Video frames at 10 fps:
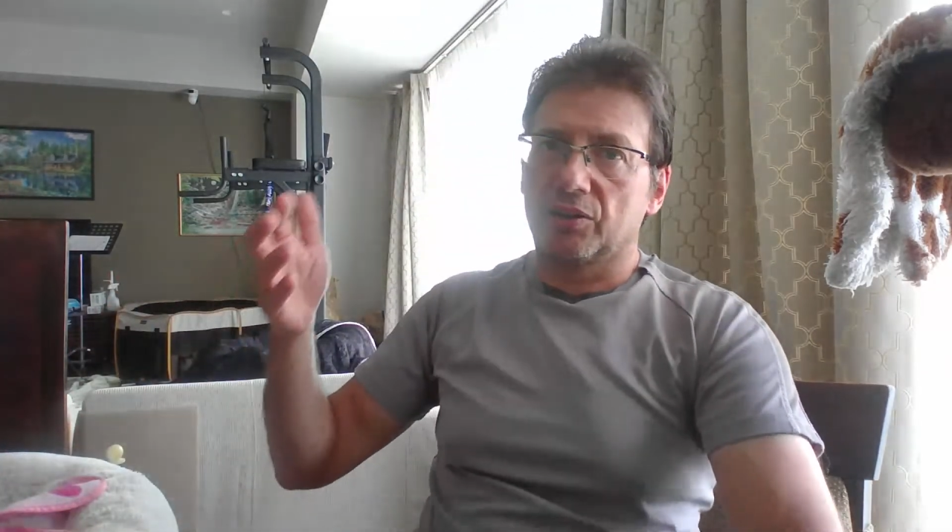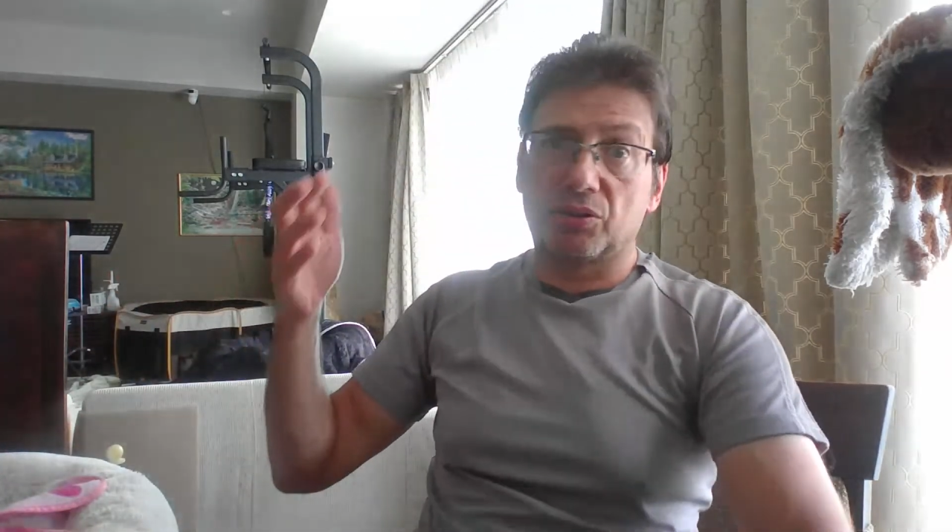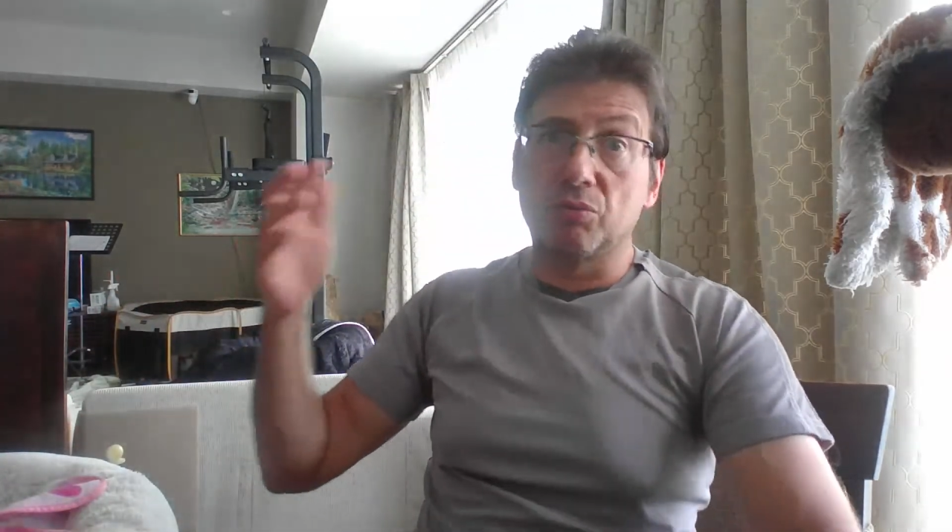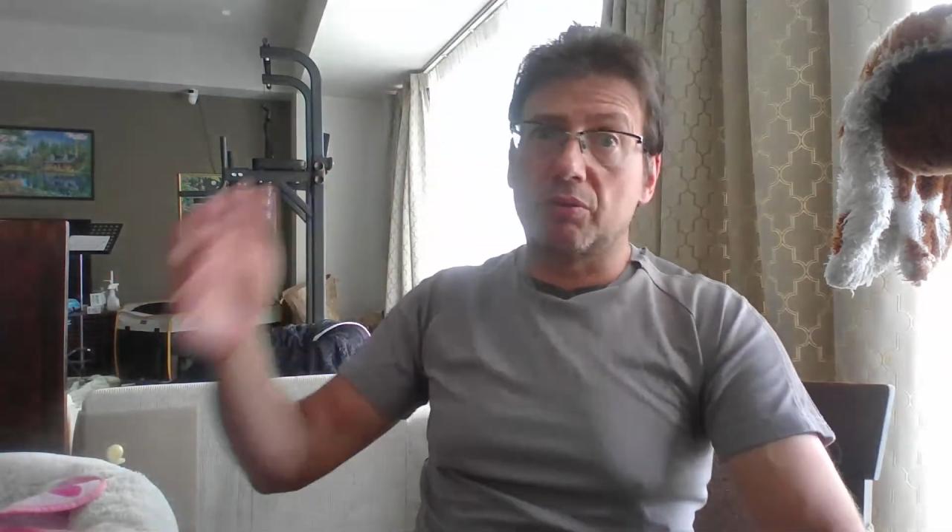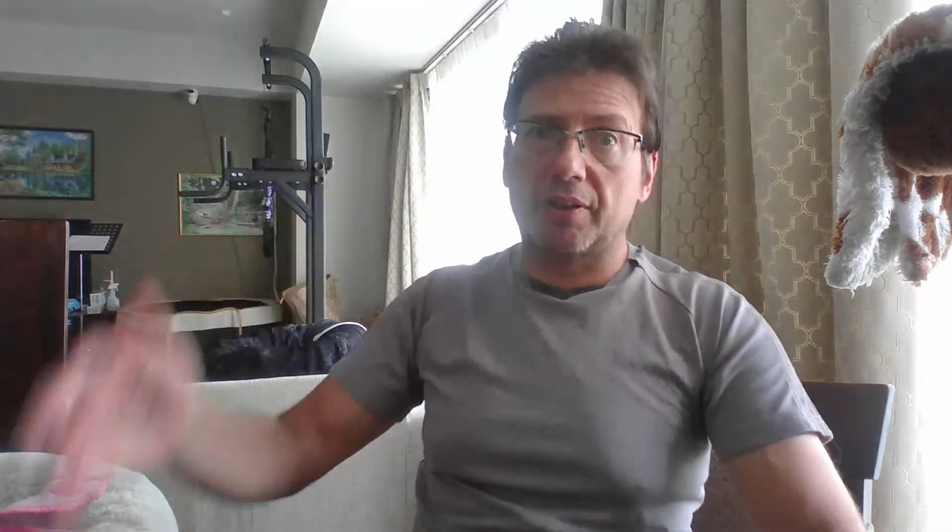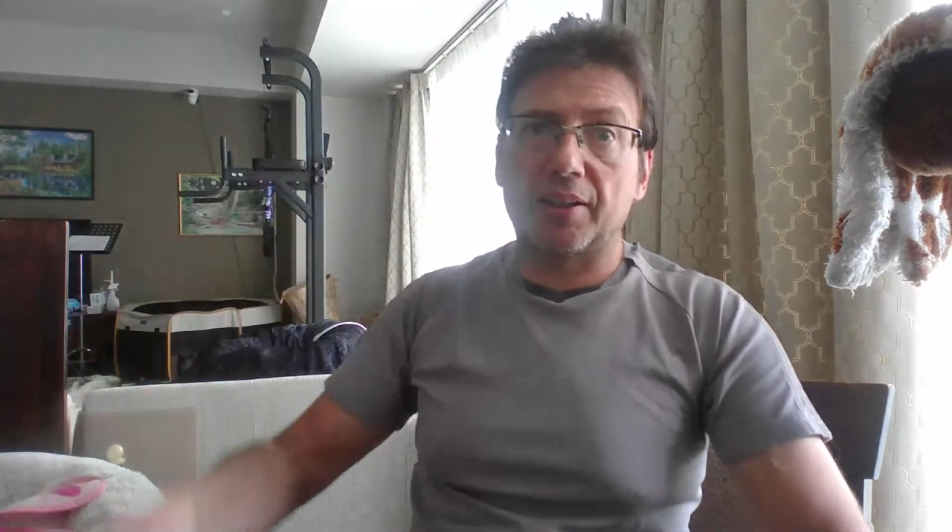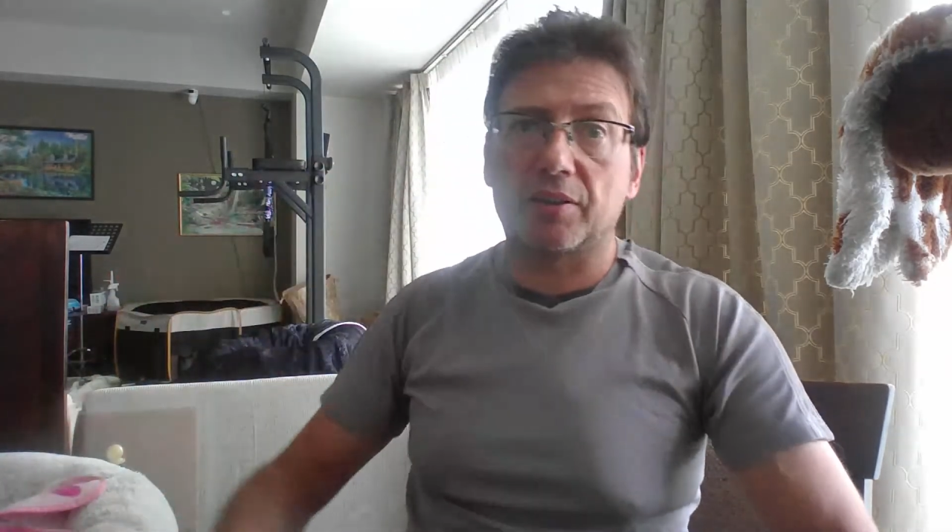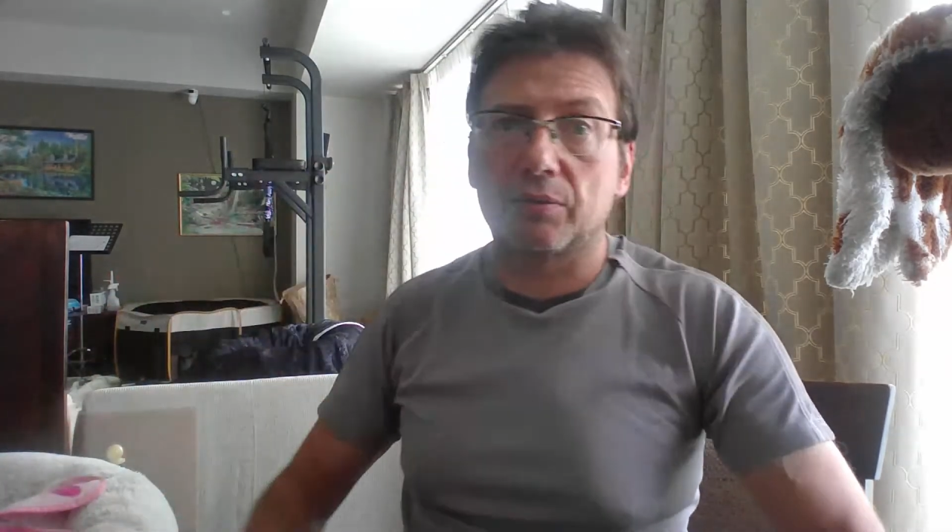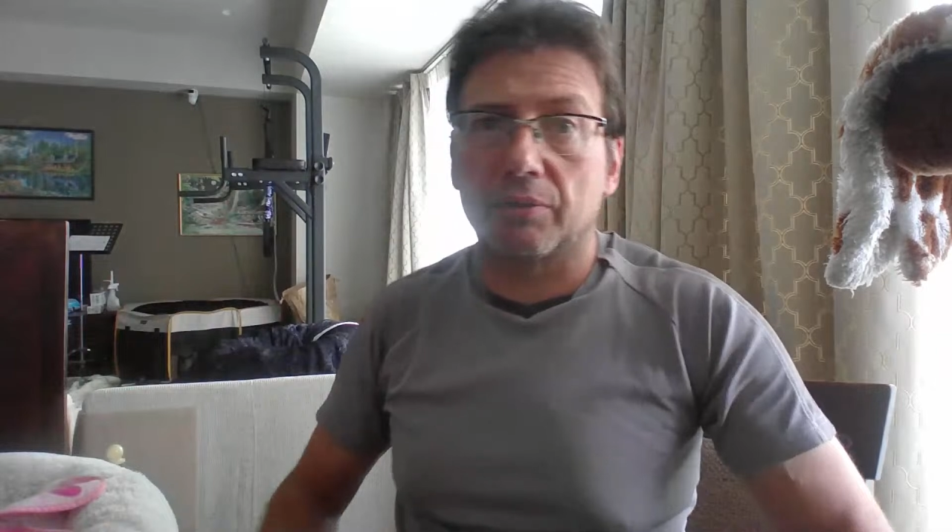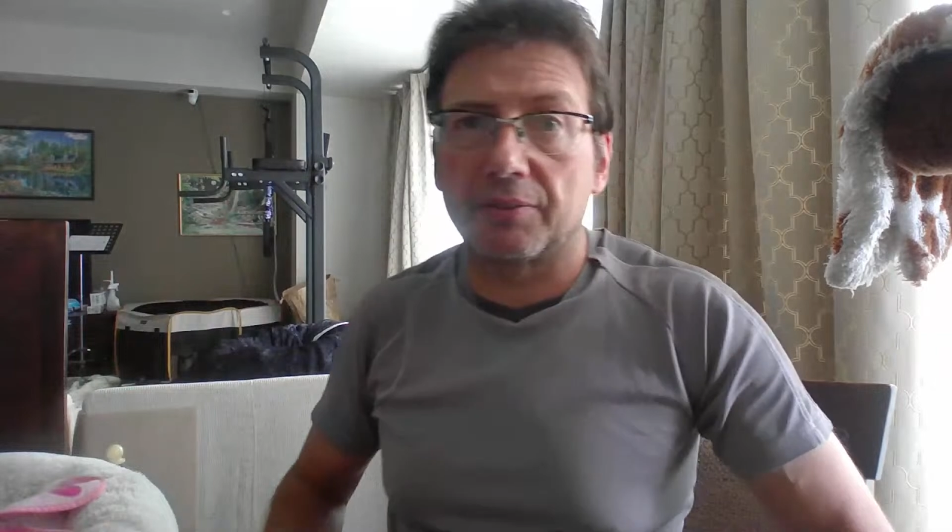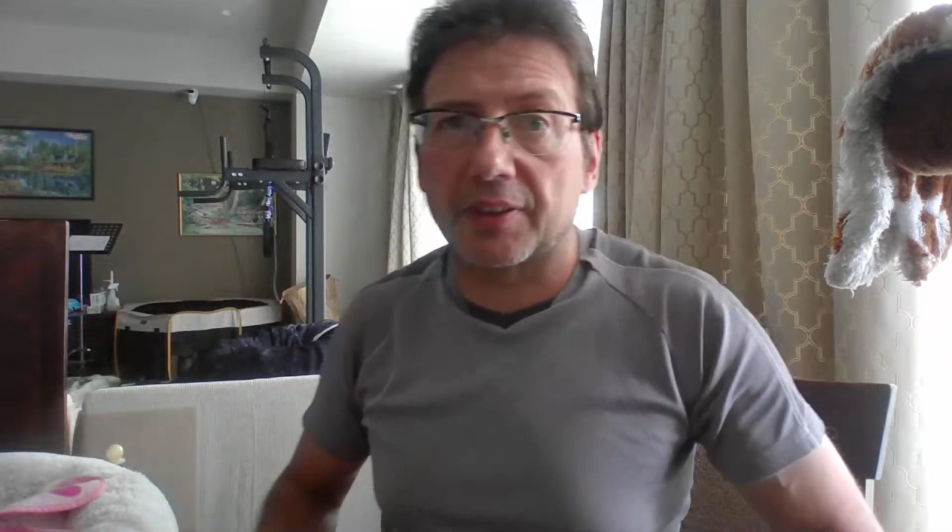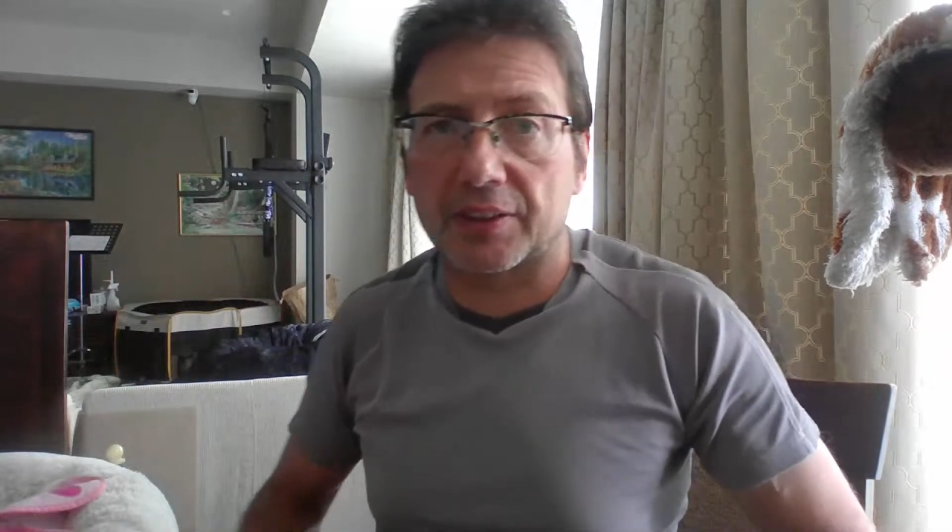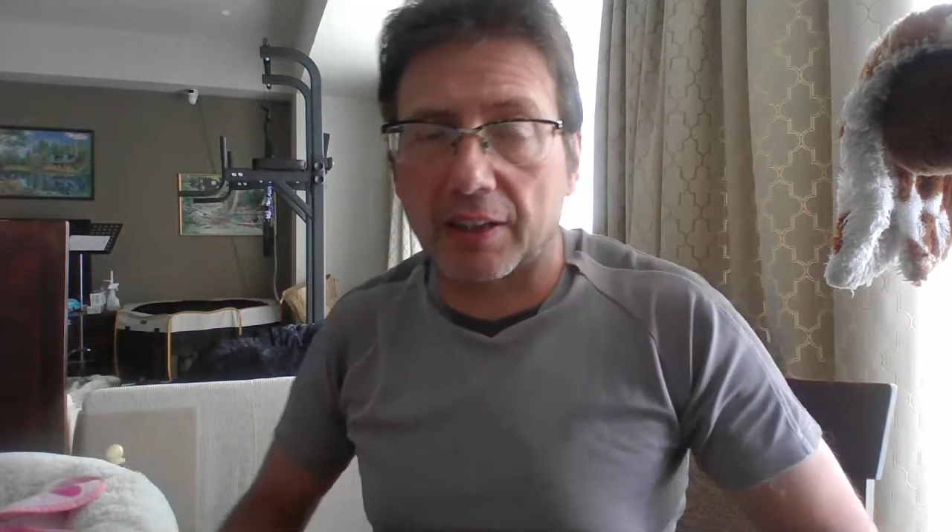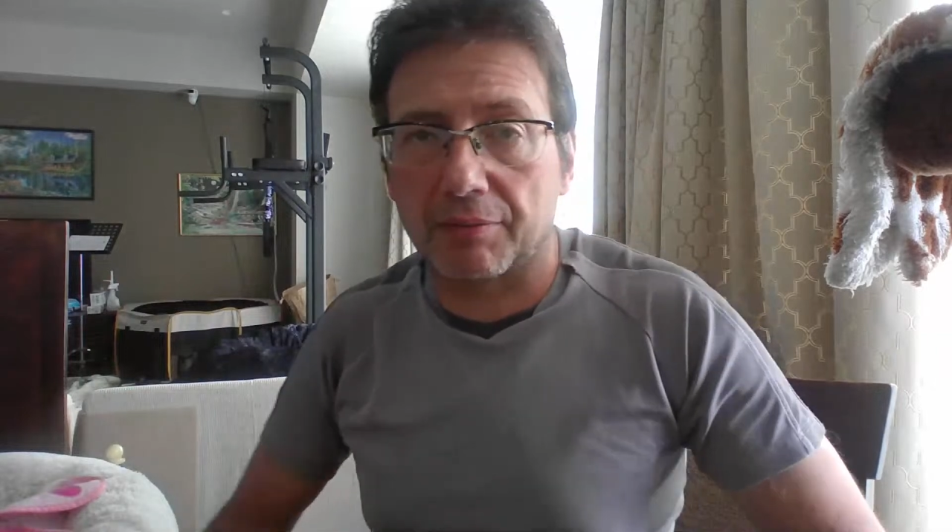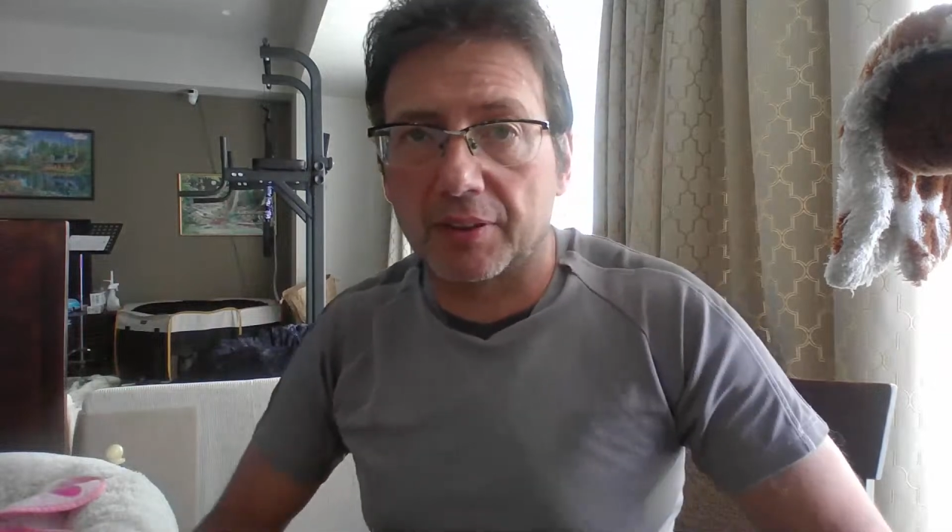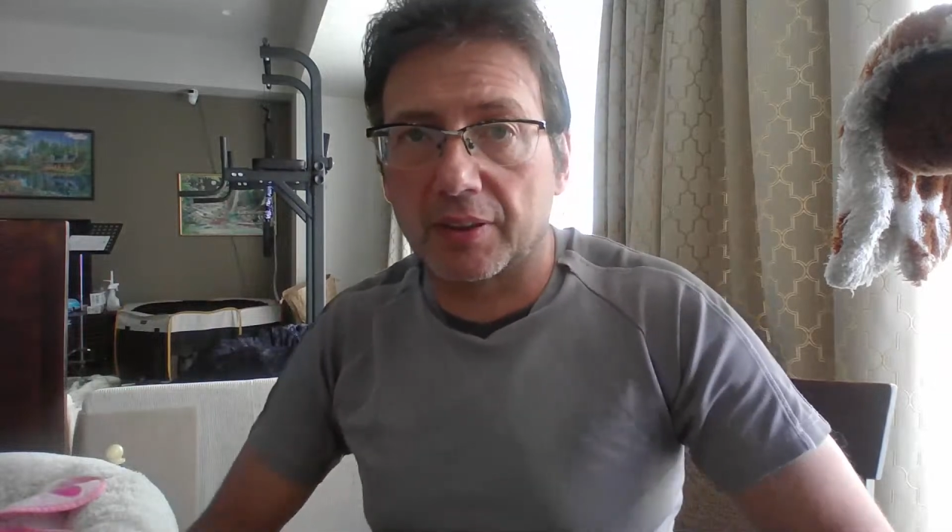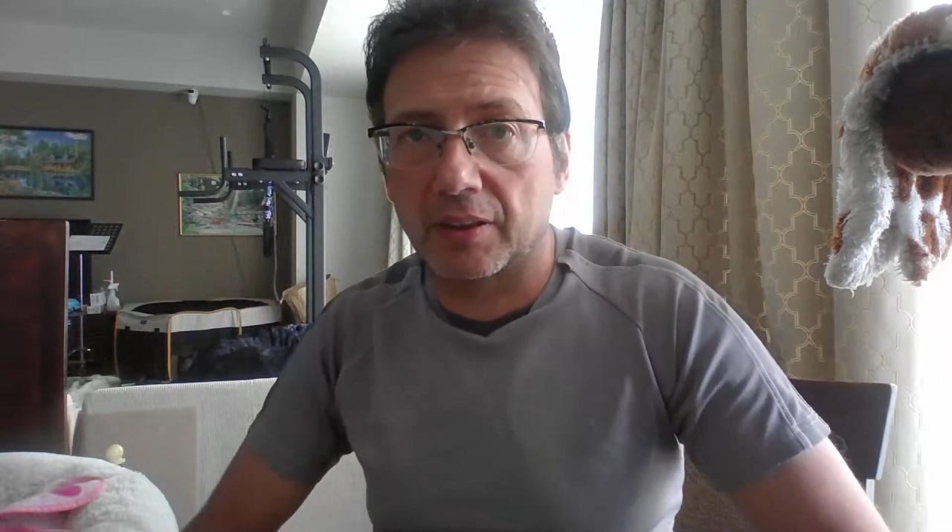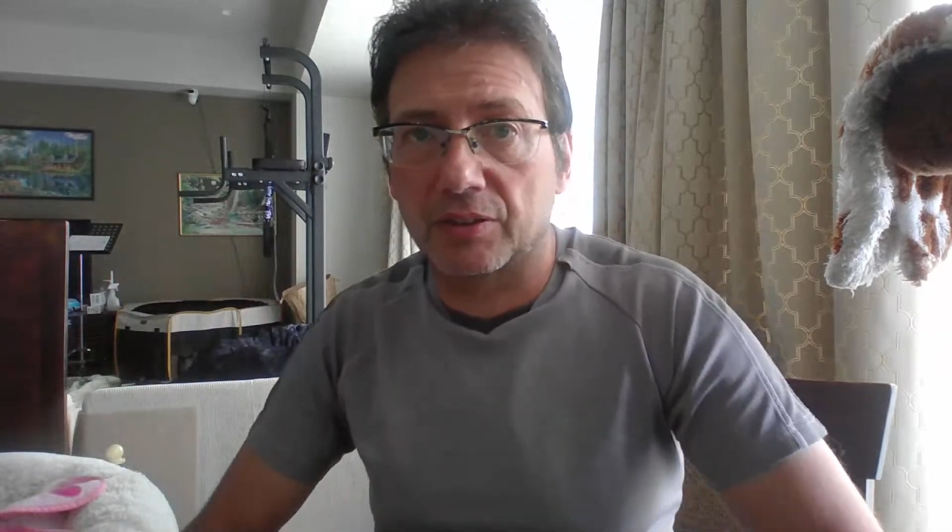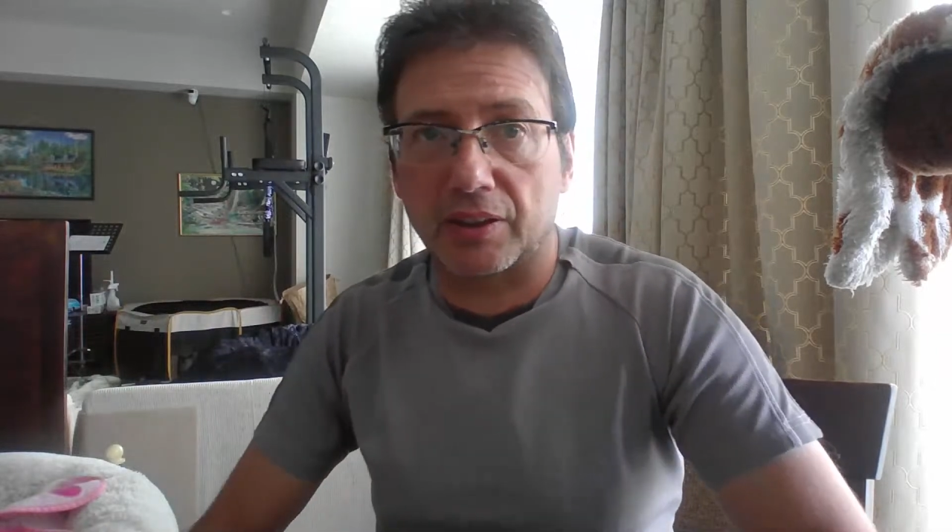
too crazy to invest everything,